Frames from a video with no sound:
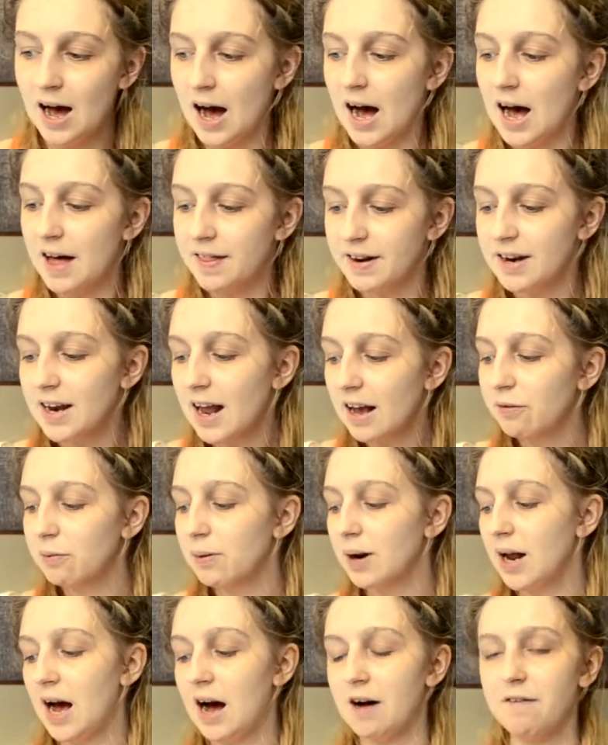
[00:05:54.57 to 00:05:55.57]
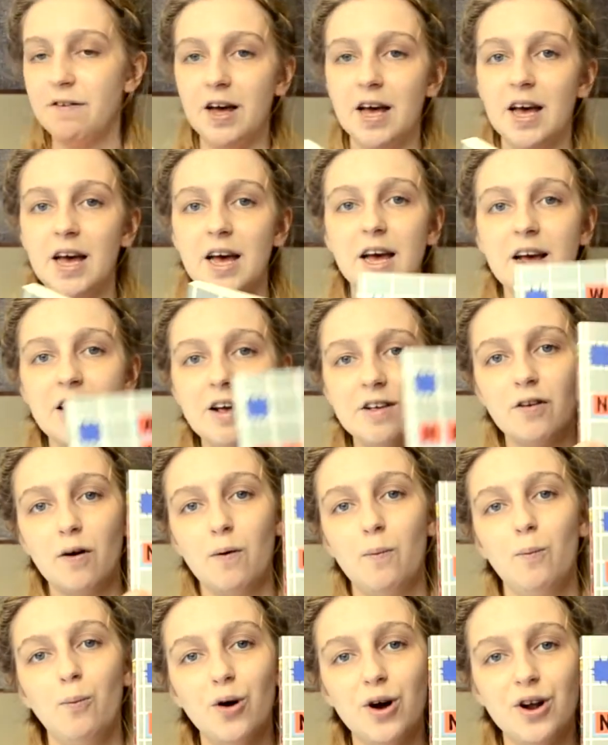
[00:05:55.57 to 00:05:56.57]
The next one I have here is
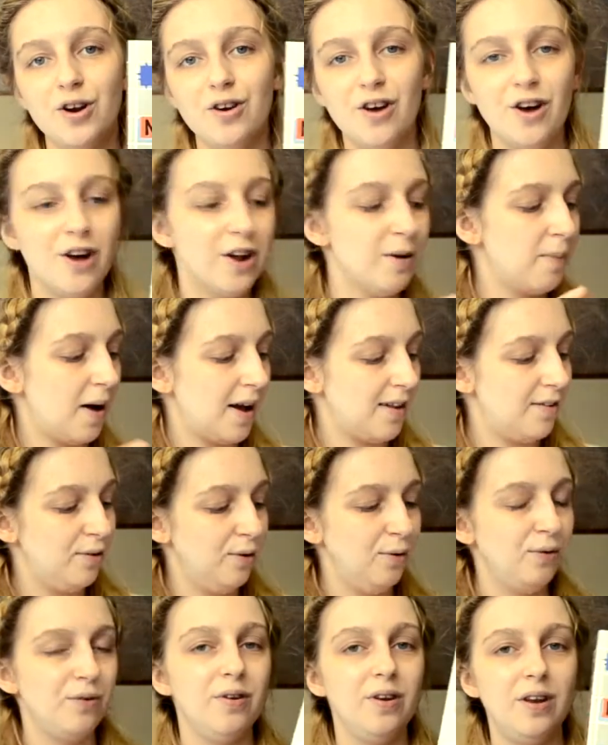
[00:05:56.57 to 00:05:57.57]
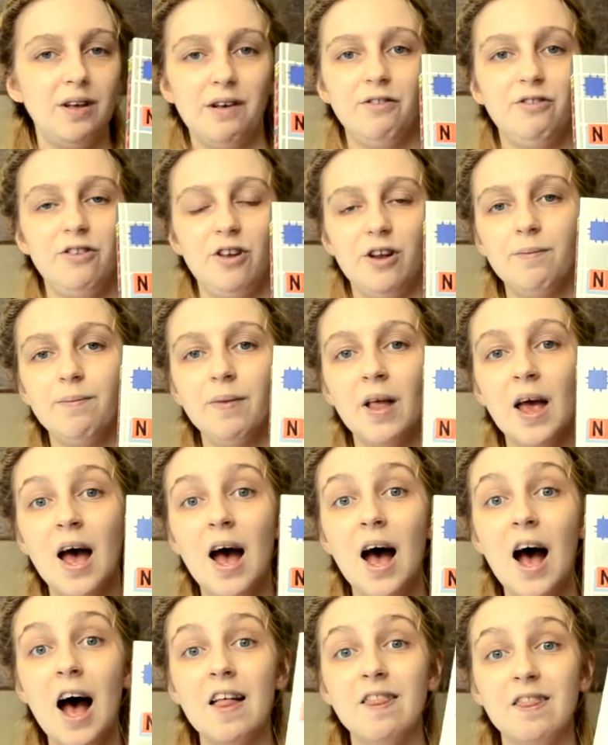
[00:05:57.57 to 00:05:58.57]
Word Nerd by Susan Nielsen.
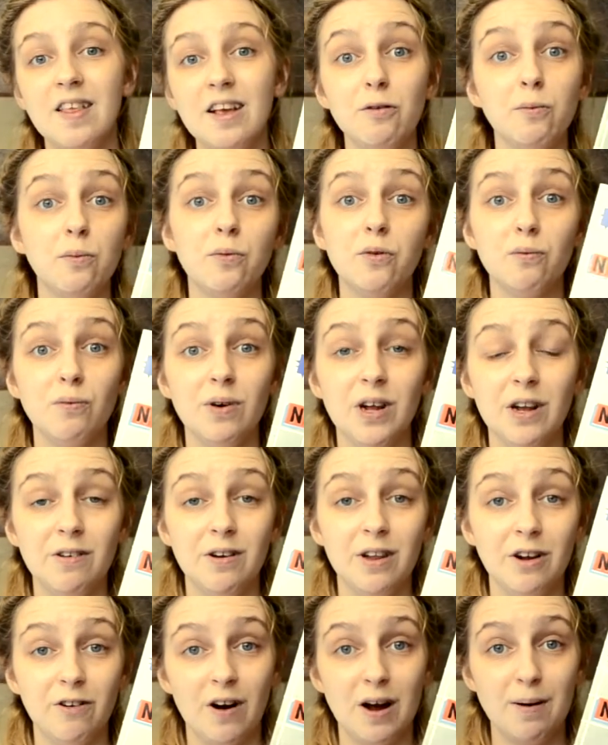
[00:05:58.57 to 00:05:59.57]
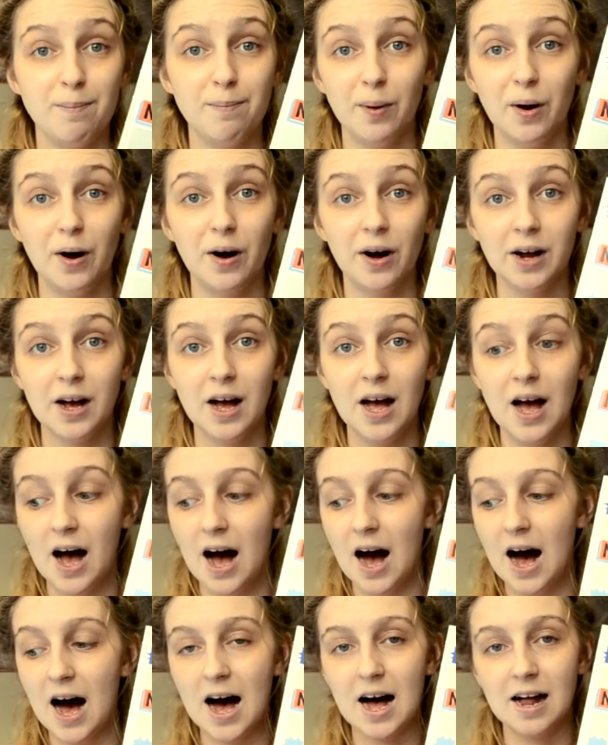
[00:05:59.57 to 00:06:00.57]
This was a really, really great book,
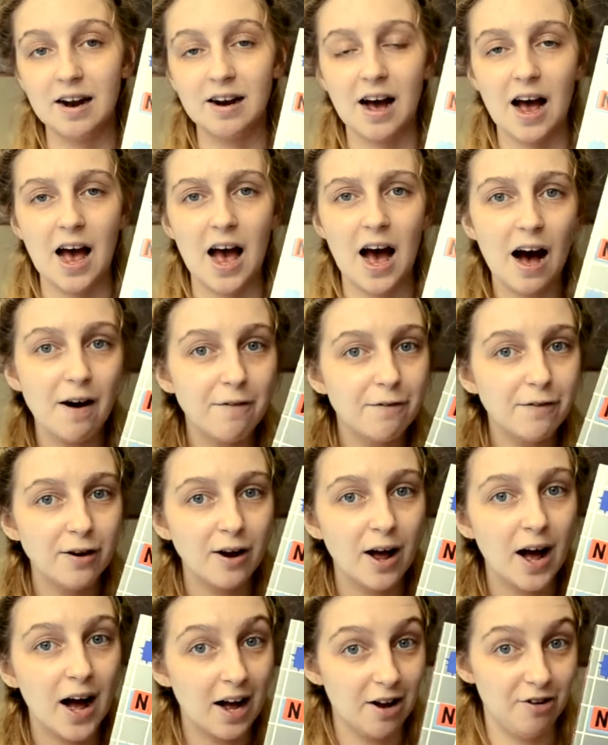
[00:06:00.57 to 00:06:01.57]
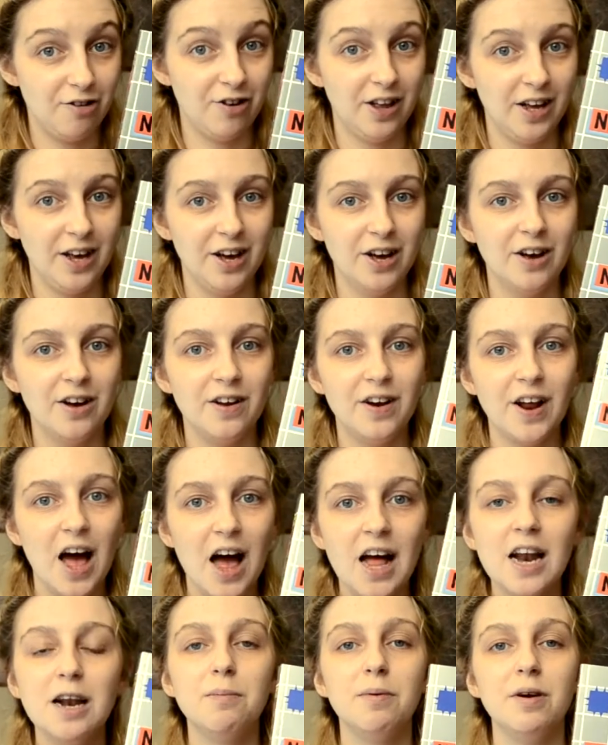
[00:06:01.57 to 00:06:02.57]
and I haven't actually heard
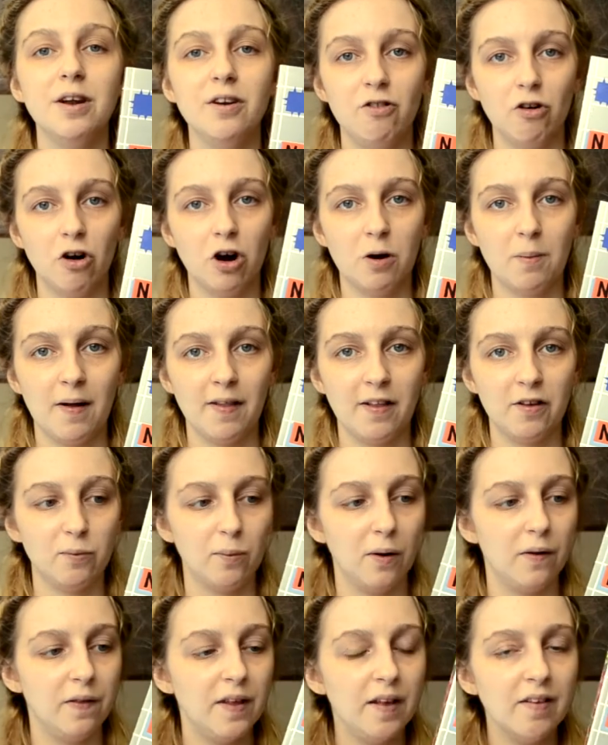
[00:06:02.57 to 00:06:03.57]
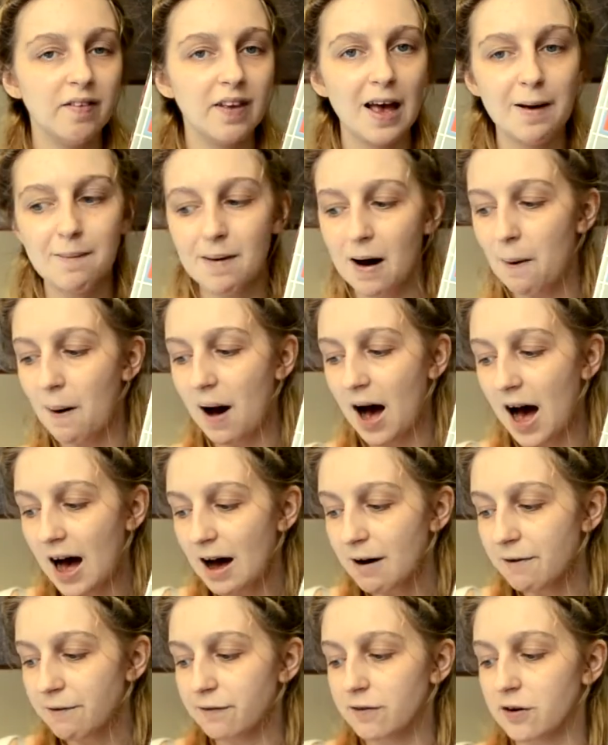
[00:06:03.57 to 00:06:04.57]
anybody talk this one. This came out
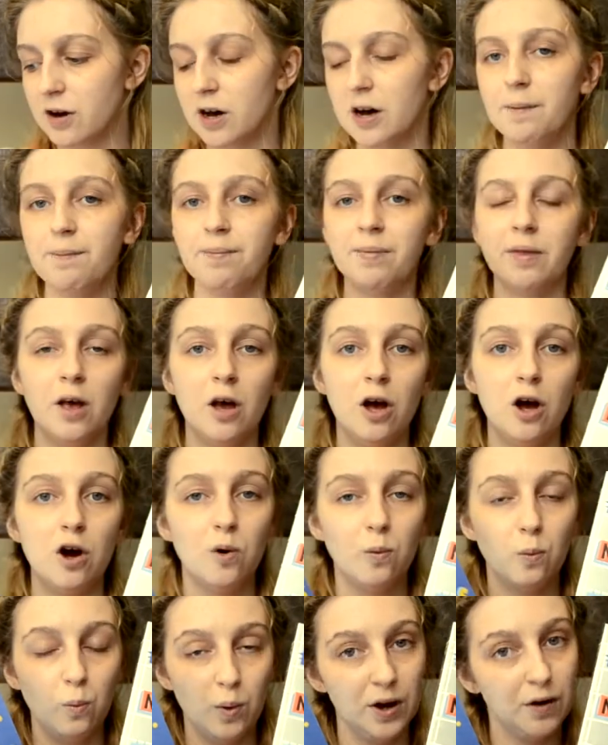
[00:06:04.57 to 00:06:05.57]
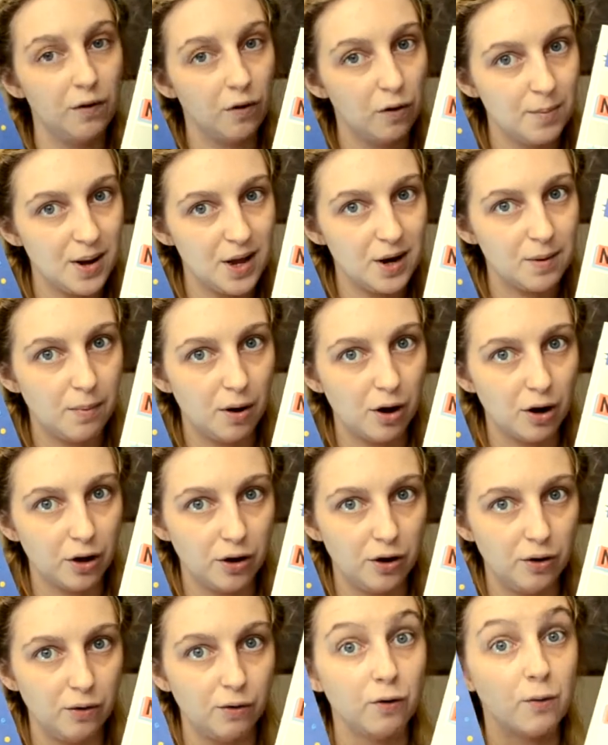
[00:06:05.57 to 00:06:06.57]
after We're All Made of
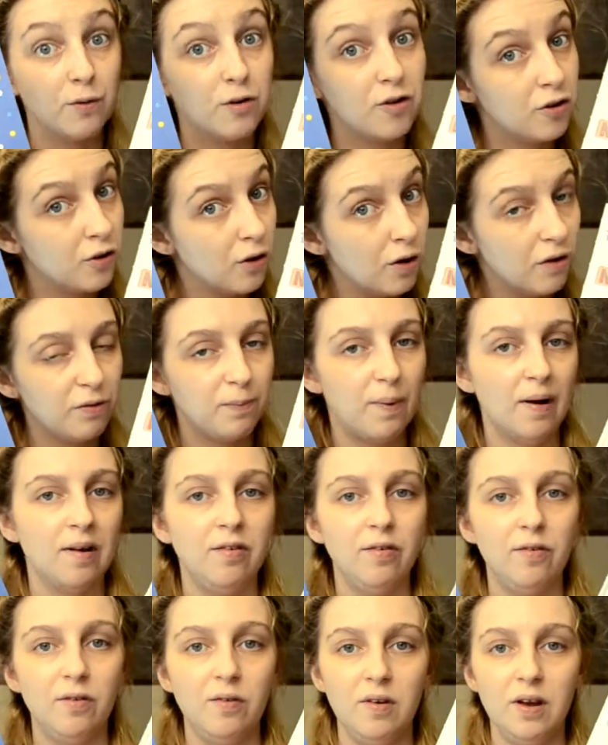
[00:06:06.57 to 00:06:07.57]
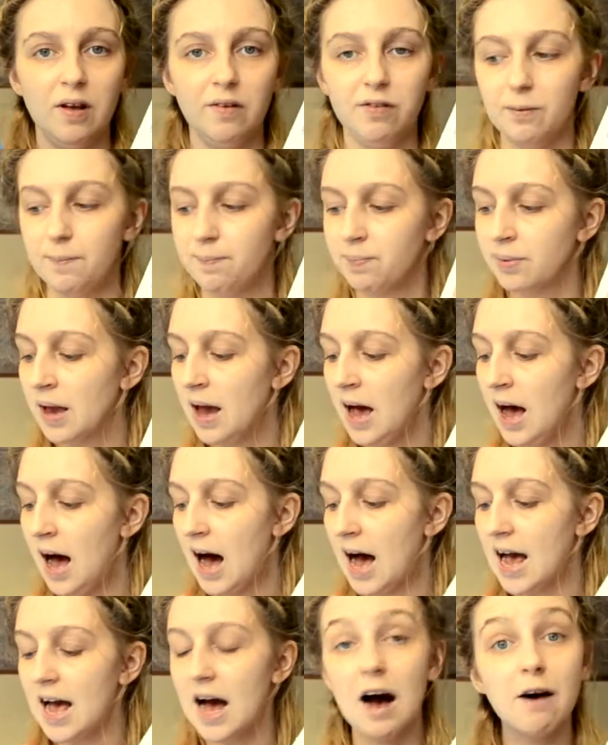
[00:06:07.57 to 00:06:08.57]
Molecules, which is also by Susan Nielsen.
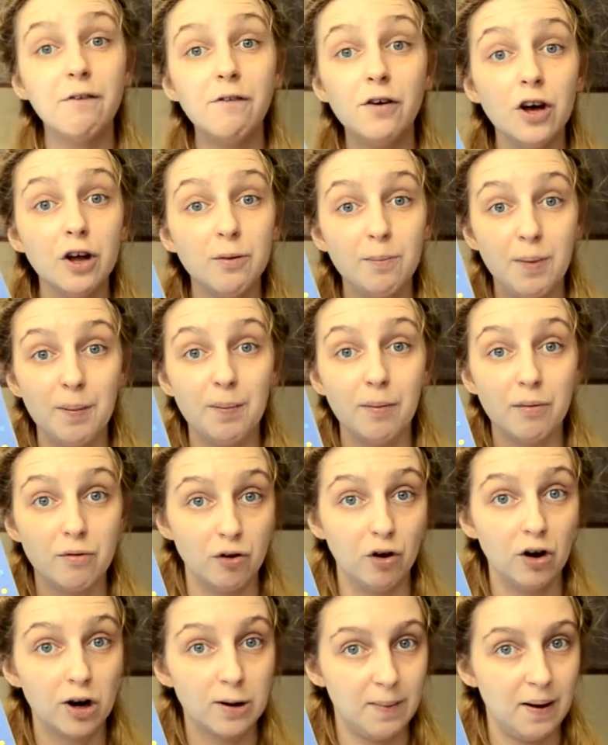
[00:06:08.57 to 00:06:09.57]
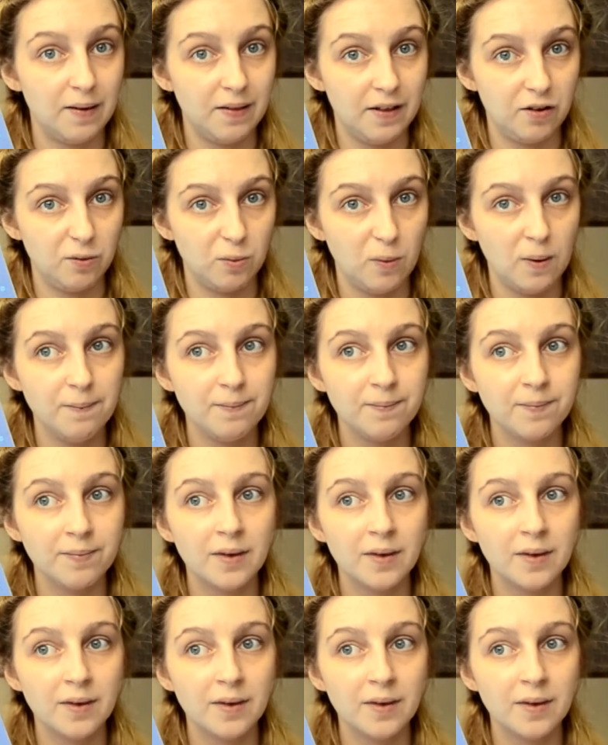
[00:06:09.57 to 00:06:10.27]
I have heard people talk about this one.